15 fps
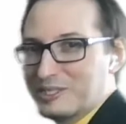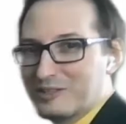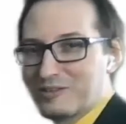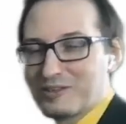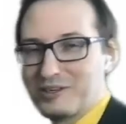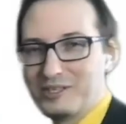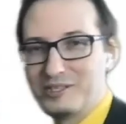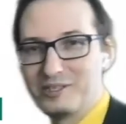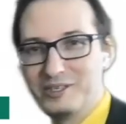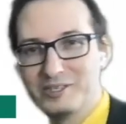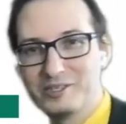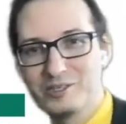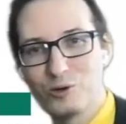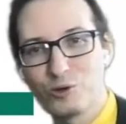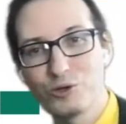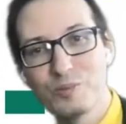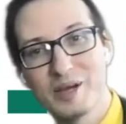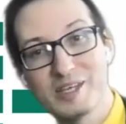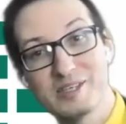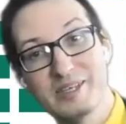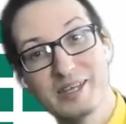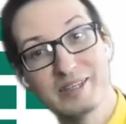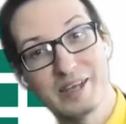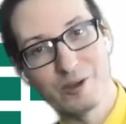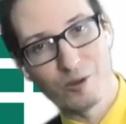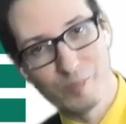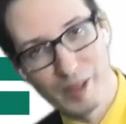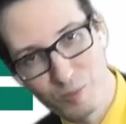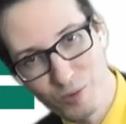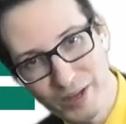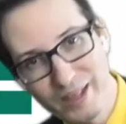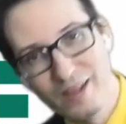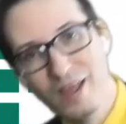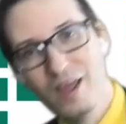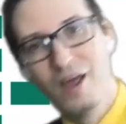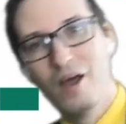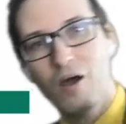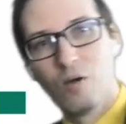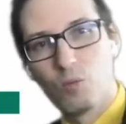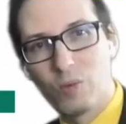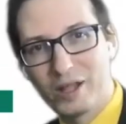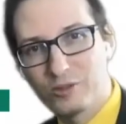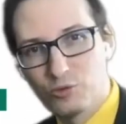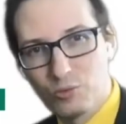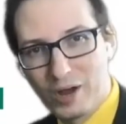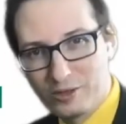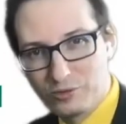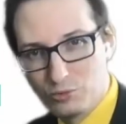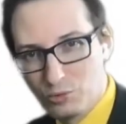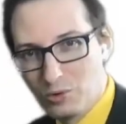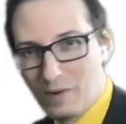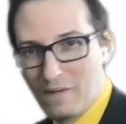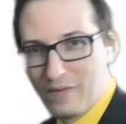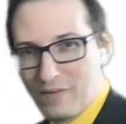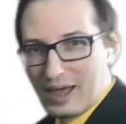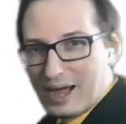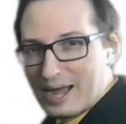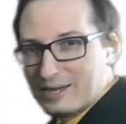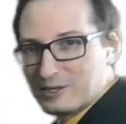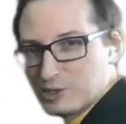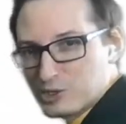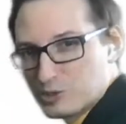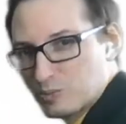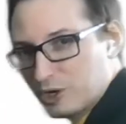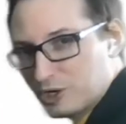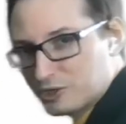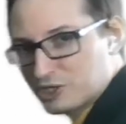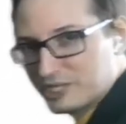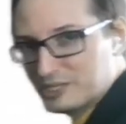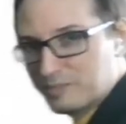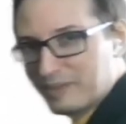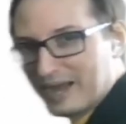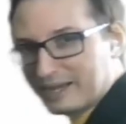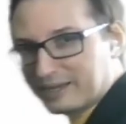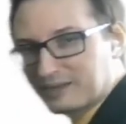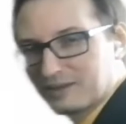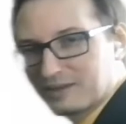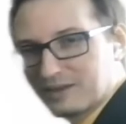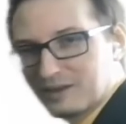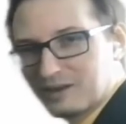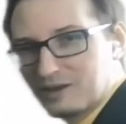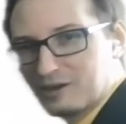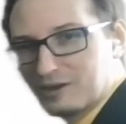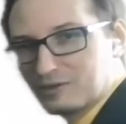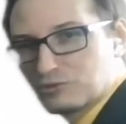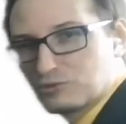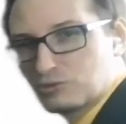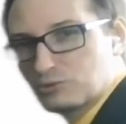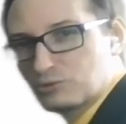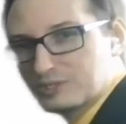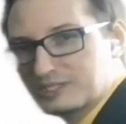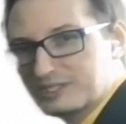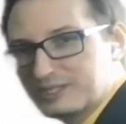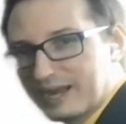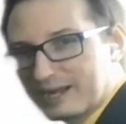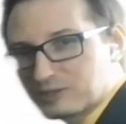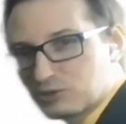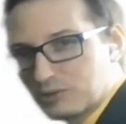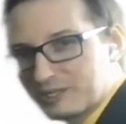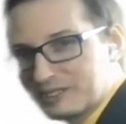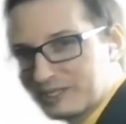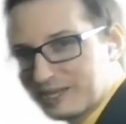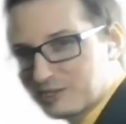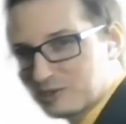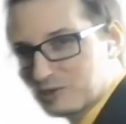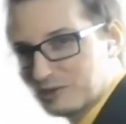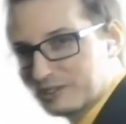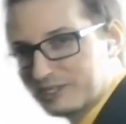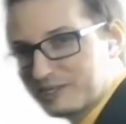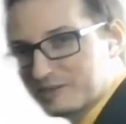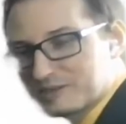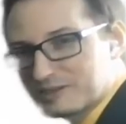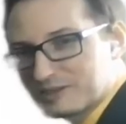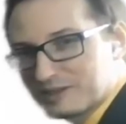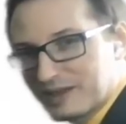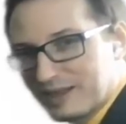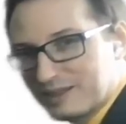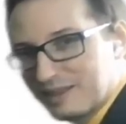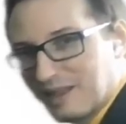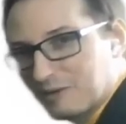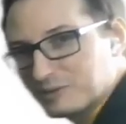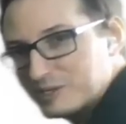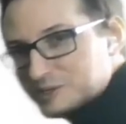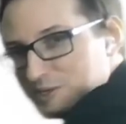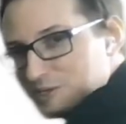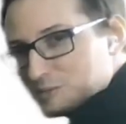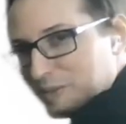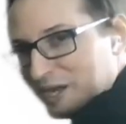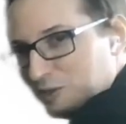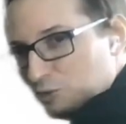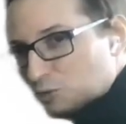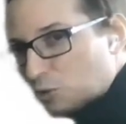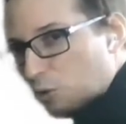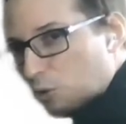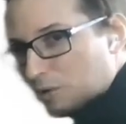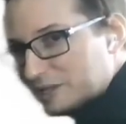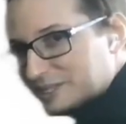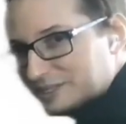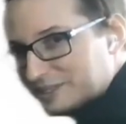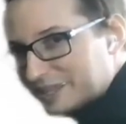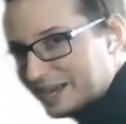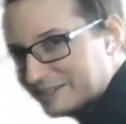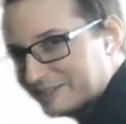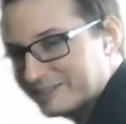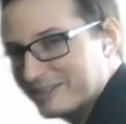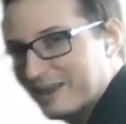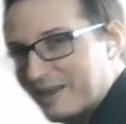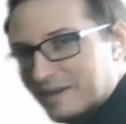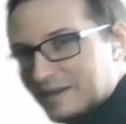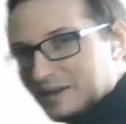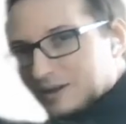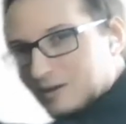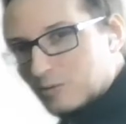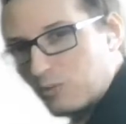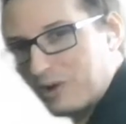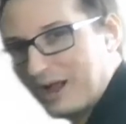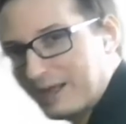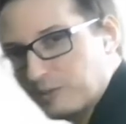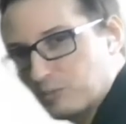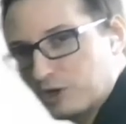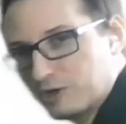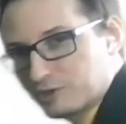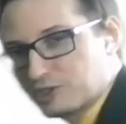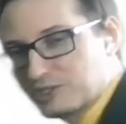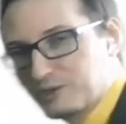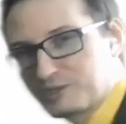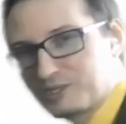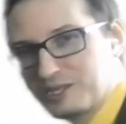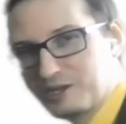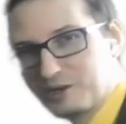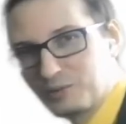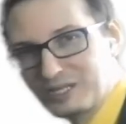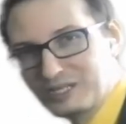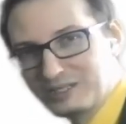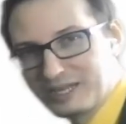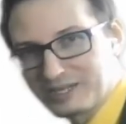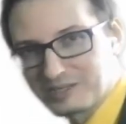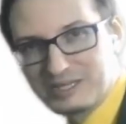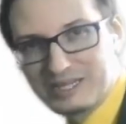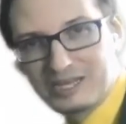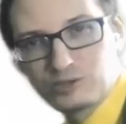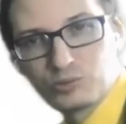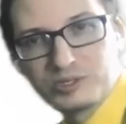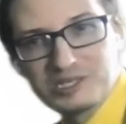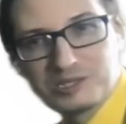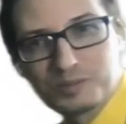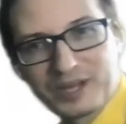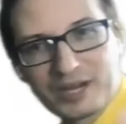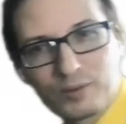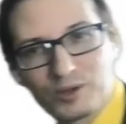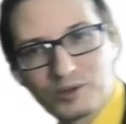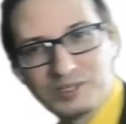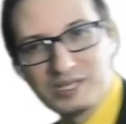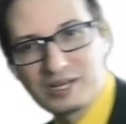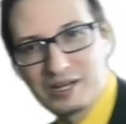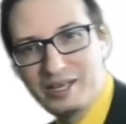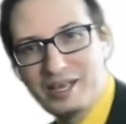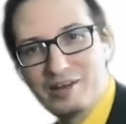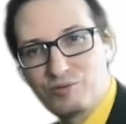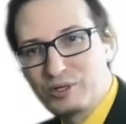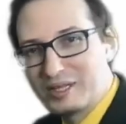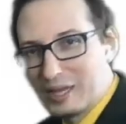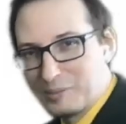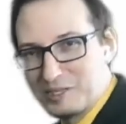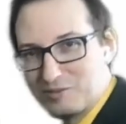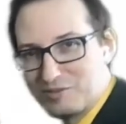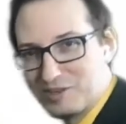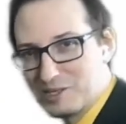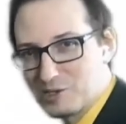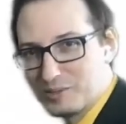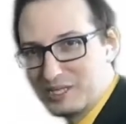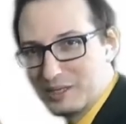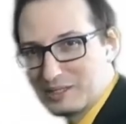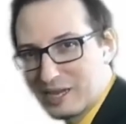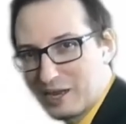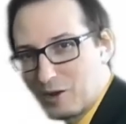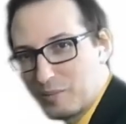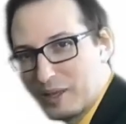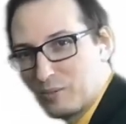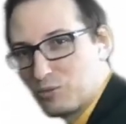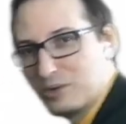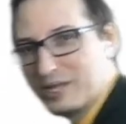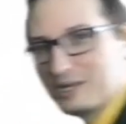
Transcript: it occupies the entire memory. What do? I just merge it back to the actual index on disk. And now this is my new old index where I merge the auxiliary index. And I do this periodically. Every time it fills up the entire memory,